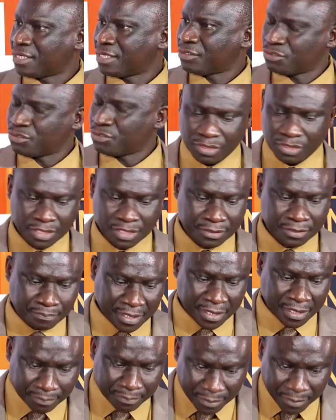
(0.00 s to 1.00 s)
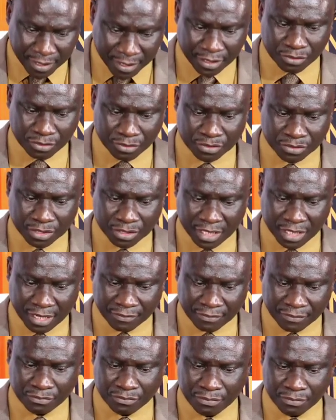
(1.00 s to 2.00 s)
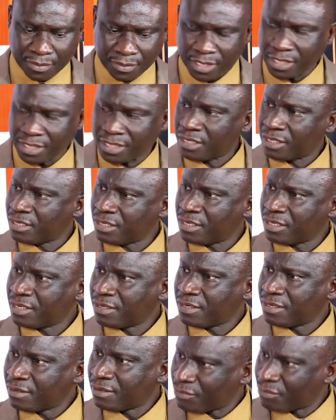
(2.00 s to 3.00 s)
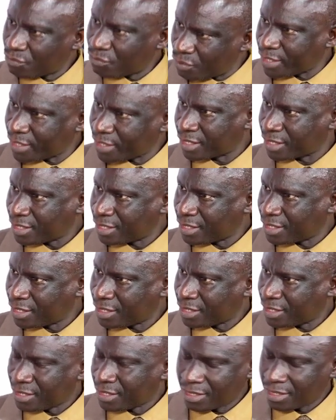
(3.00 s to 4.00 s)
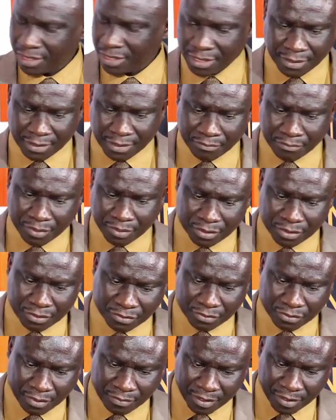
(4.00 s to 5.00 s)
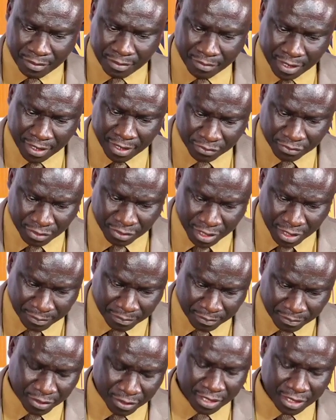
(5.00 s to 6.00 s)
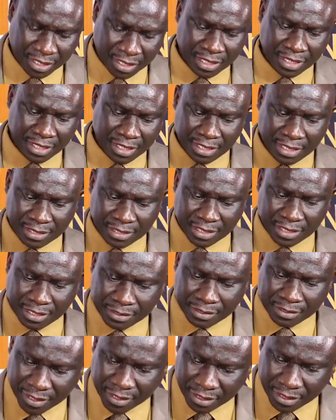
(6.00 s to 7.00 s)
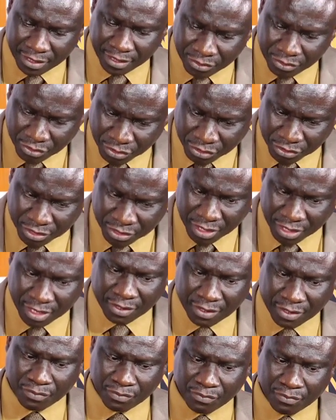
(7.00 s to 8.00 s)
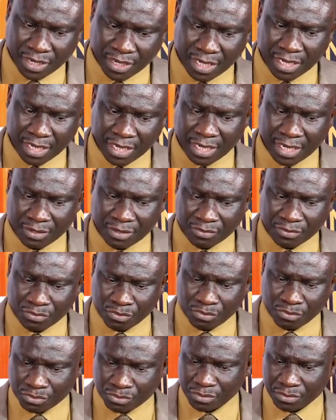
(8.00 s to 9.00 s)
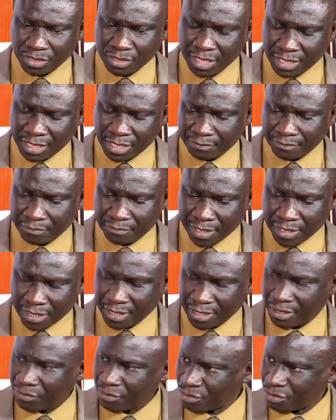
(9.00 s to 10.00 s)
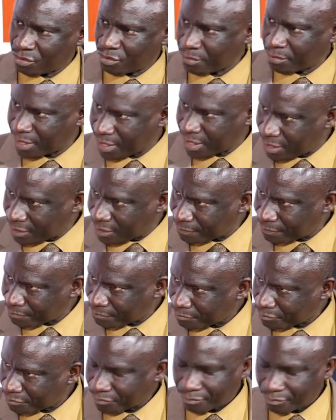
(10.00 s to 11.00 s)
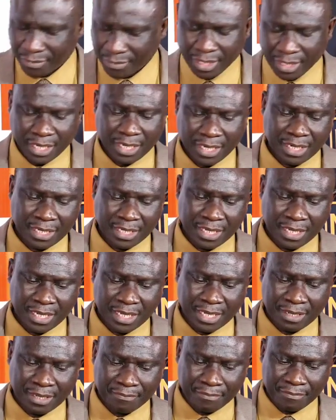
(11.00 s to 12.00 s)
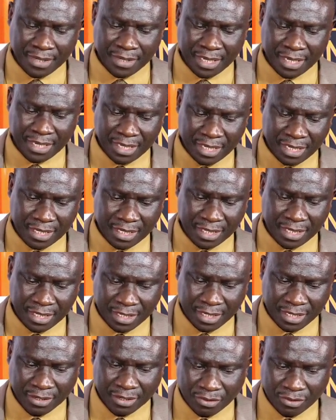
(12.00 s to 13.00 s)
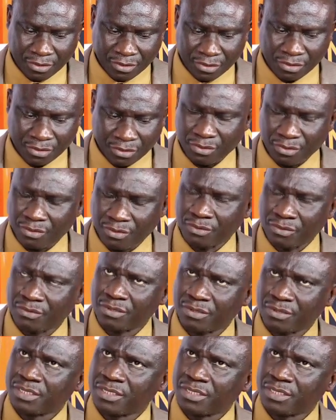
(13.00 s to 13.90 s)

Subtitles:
So these expenditures have to be quick. But coming back to that point, these expenditures were looked at by our committee, and they are mainly on